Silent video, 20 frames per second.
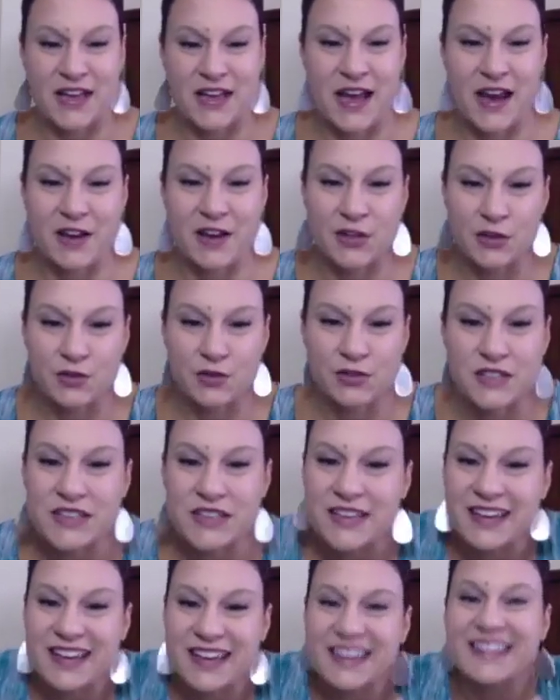How do you
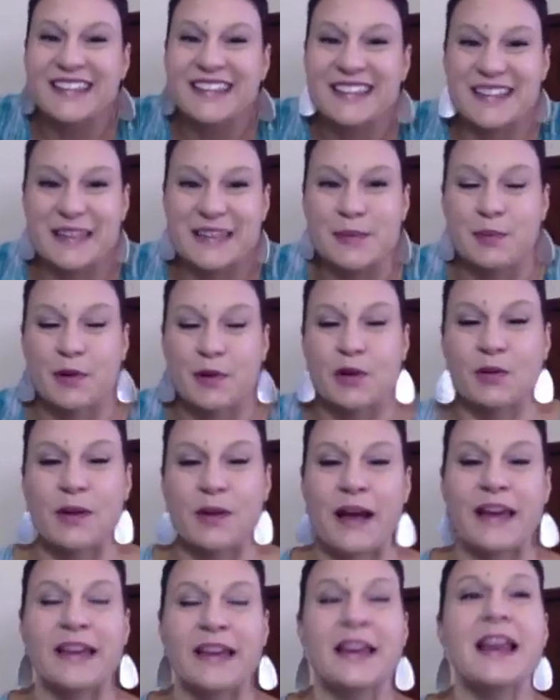dig in deeper,
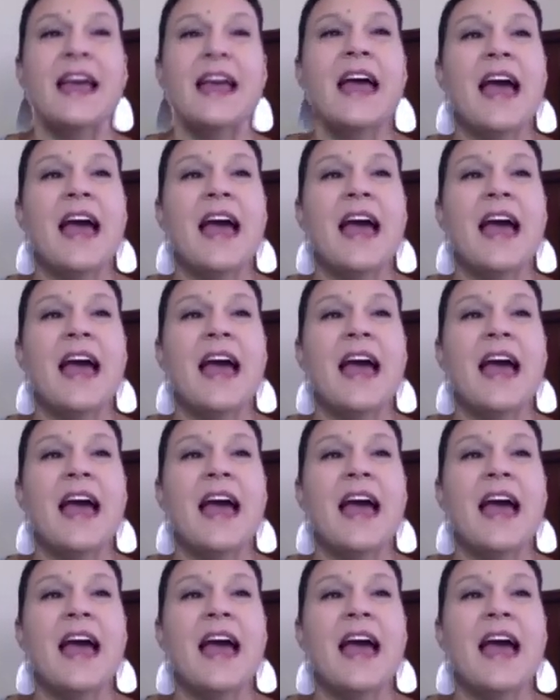right?